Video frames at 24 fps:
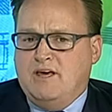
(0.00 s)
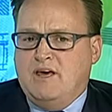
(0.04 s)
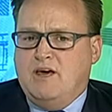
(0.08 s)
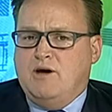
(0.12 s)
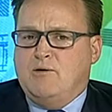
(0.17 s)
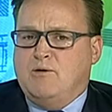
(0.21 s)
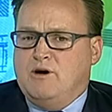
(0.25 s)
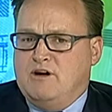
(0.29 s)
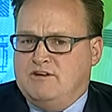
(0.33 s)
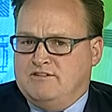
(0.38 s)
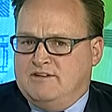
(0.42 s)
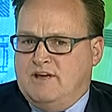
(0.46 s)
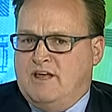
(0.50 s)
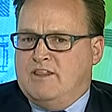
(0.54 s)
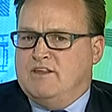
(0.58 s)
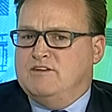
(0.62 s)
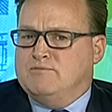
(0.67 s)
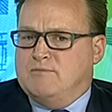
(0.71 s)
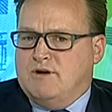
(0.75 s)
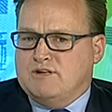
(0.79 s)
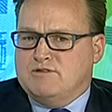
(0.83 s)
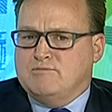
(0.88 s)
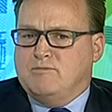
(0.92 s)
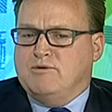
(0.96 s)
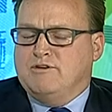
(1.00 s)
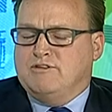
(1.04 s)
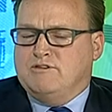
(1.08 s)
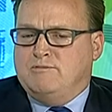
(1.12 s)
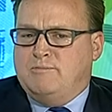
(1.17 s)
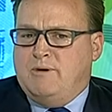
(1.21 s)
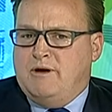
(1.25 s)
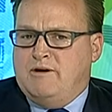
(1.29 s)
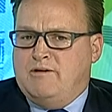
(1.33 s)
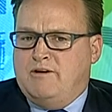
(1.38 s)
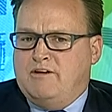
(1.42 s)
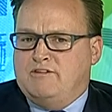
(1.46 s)
whereas others much more
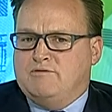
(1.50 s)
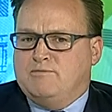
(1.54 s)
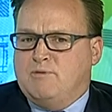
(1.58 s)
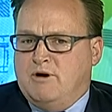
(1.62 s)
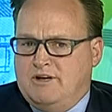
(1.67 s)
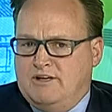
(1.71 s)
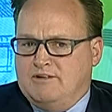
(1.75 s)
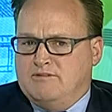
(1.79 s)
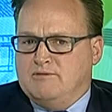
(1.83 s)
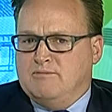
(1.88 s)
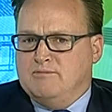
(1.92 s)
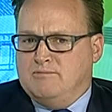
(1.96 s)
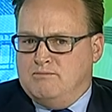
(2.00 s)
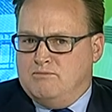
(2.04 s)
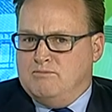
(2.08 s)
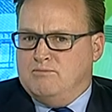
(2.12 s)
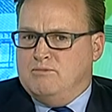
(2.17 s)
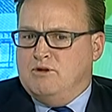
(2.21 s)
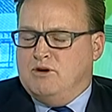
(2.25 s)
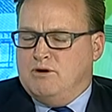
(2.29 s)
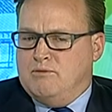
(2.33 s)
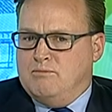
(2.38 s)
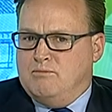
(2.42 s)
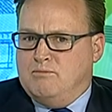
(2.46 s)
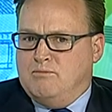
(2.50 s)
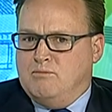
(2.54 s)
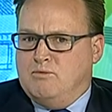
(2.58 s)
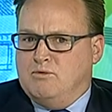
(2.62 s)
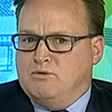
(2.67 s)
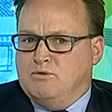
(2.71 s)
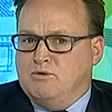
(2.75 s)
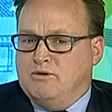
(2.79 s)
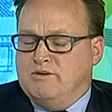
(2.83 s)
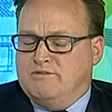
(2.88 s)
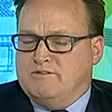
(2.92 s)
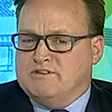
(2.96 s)
experienced might need to, you know,
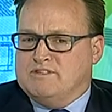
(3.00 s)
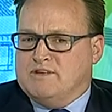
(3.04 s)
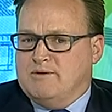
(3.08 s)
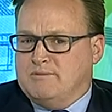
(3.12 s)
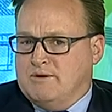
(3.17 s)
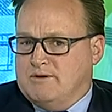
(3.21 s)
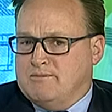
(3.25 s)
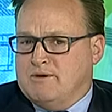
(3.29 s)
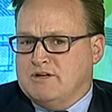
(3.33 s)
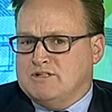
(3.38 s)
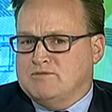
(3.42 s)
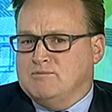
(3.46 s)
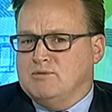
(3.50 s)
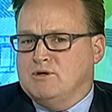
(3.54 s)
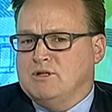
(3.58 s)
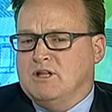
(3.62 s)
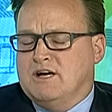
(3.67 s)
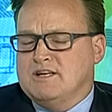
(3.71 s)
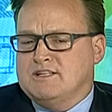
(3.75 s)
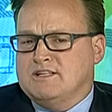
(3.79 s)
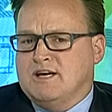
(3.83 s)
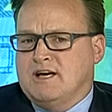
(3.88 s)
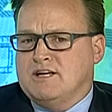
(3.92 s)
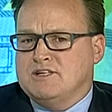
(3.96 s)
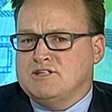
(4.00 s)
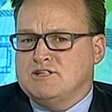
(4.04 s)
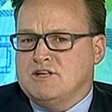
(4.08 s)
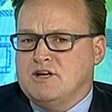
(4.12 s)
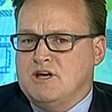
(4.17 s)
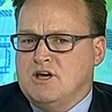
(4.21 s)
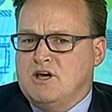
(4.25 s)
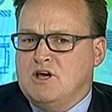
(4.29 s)
looking for something much more light touch.